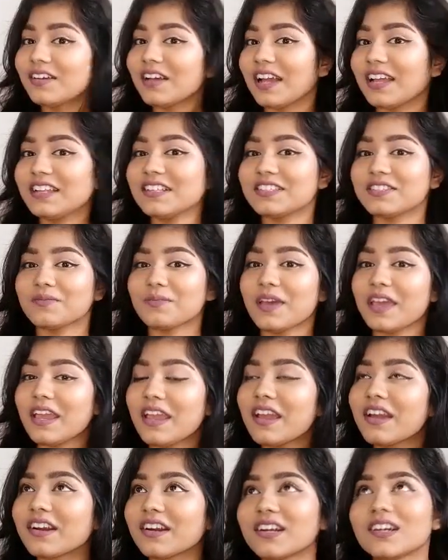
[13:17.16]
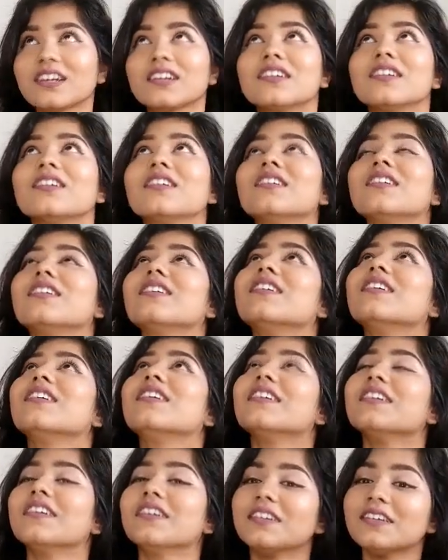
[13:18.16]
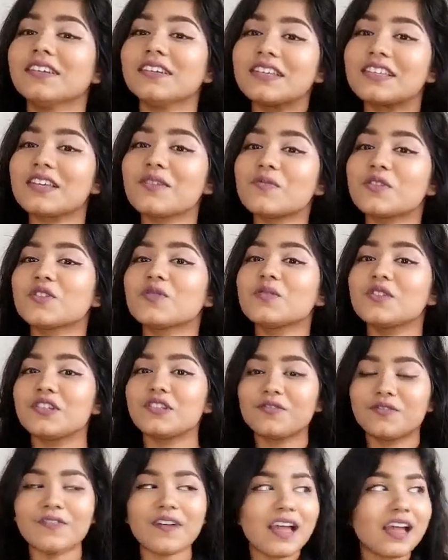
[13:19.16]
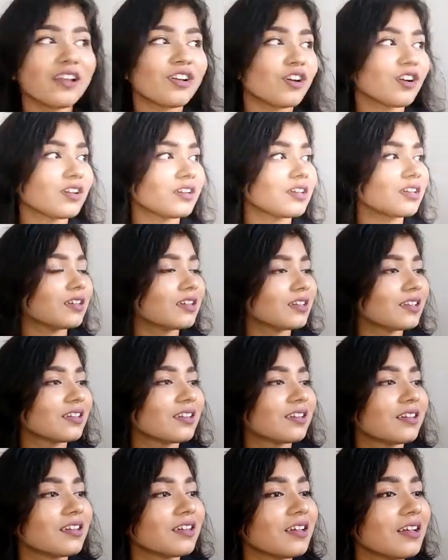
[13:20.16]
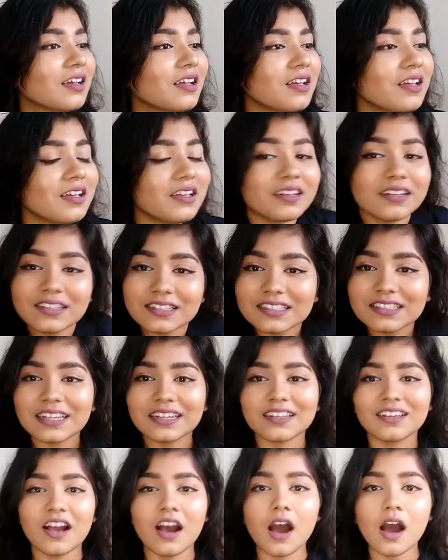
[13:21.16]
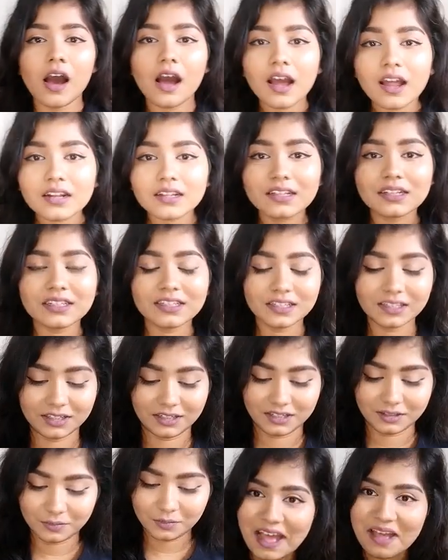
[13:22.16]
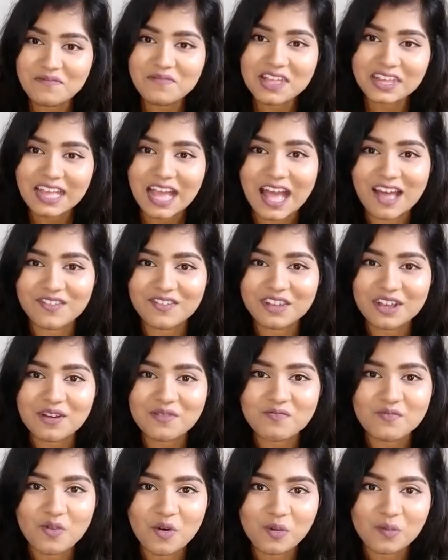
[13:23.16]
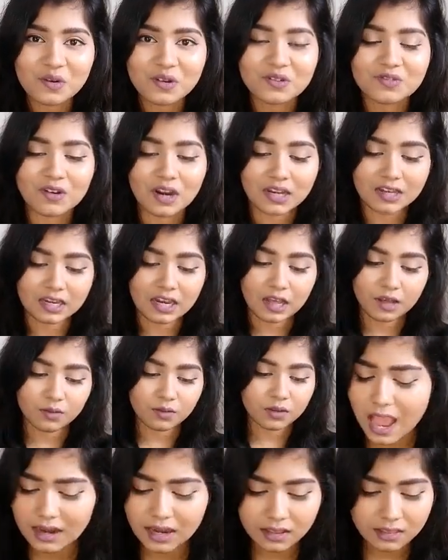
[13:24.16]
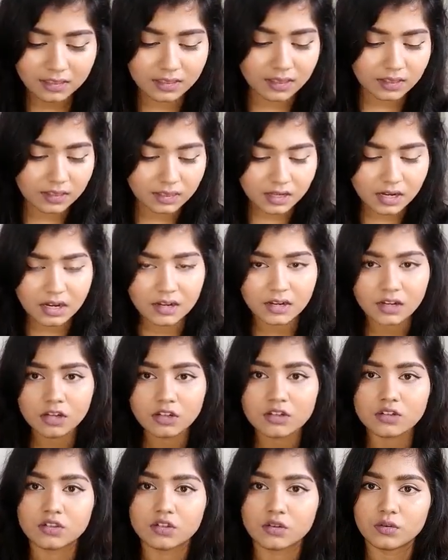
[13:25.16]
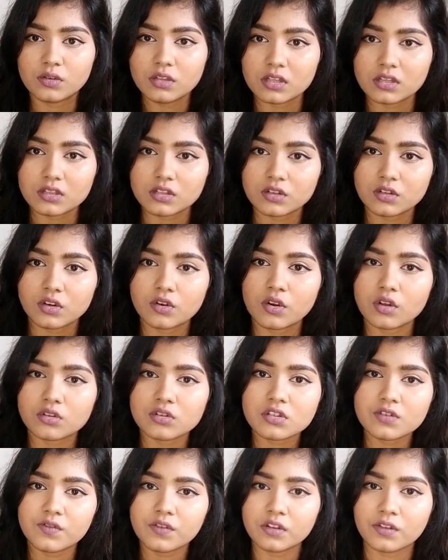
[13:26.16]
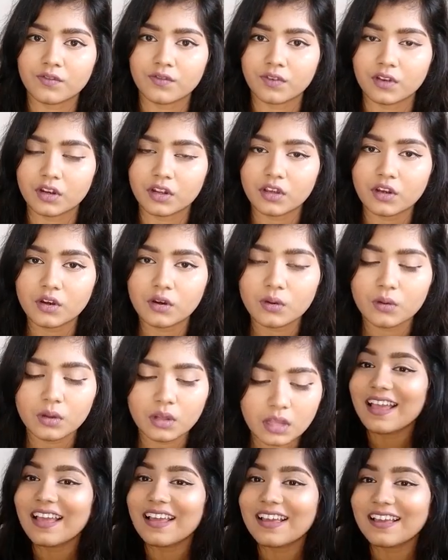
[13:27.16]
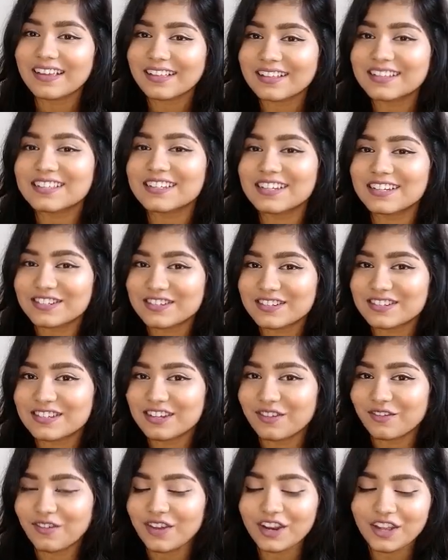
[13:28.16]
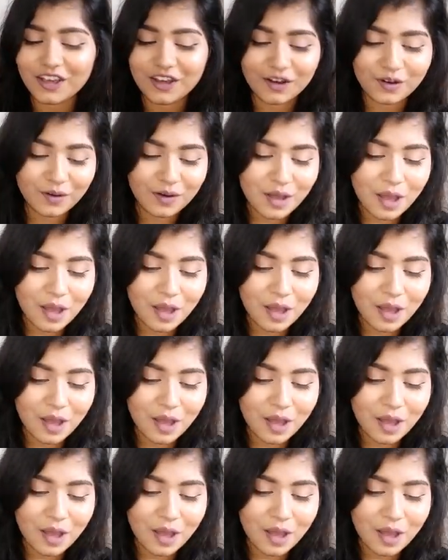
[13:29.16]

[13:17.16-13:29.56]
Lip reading: I need some air. Someone switch the fan on. Because it's getting hot in here. I'm like having a moment right now. And I think that I needed to do this, you know, not just for the video. It's an interesting video.